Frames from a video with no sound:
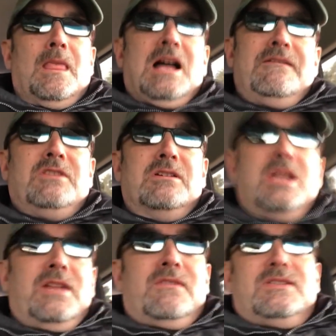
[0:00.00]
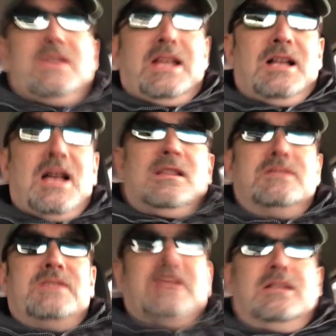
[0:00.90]
I've done kind of a psycho-
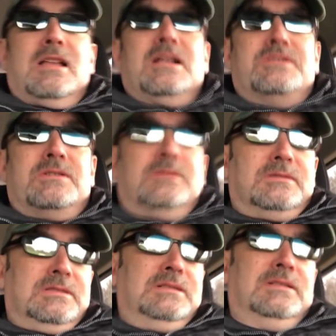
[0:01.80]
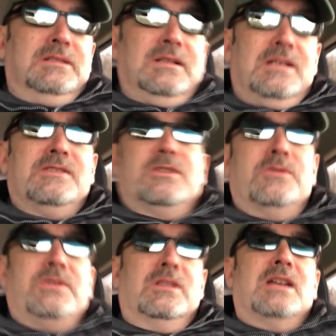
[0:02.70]
psychological and
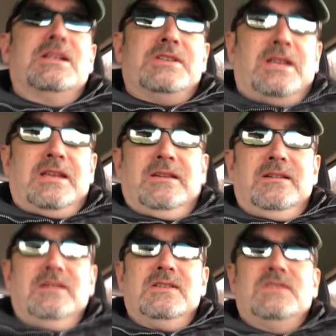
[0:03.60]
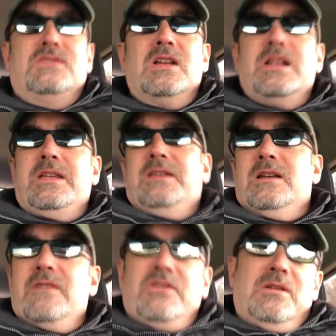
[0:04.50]
sociologic study
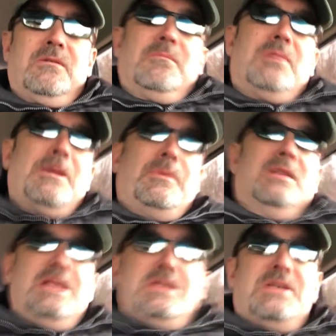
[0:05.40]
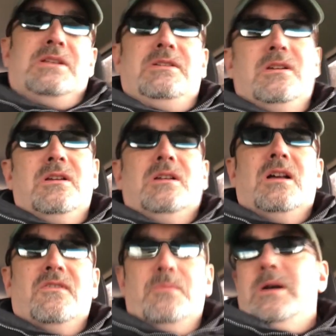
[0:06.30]
of the population
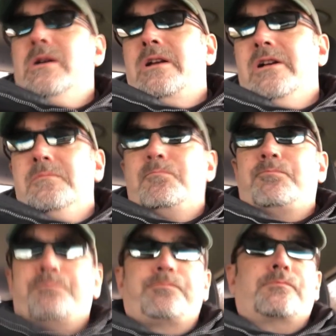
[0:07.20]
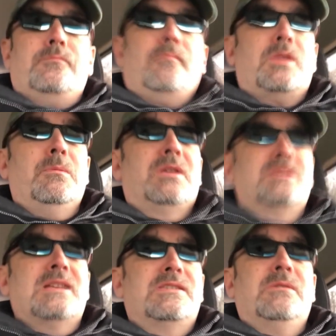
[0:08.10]
of America
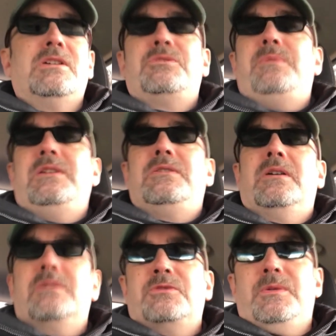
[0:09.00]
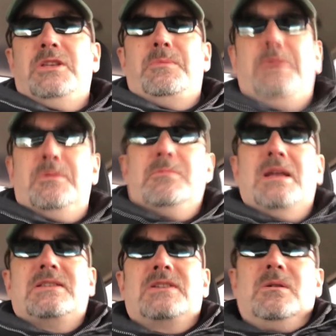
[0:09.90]
because that's who I speak to. I don't speak to people in
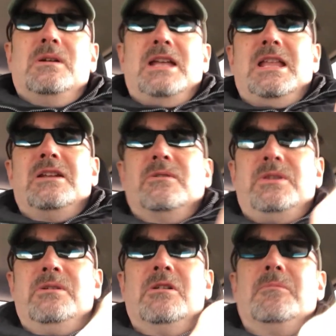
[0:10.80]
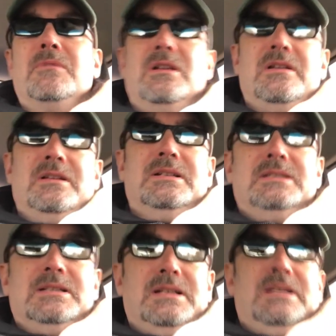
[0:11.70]
Mexico or Canada or Europe.
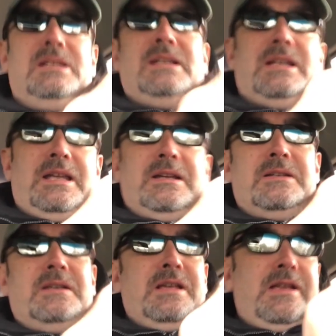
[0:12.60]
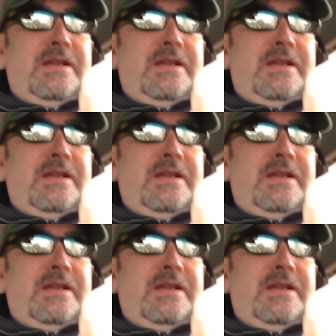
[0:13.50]
And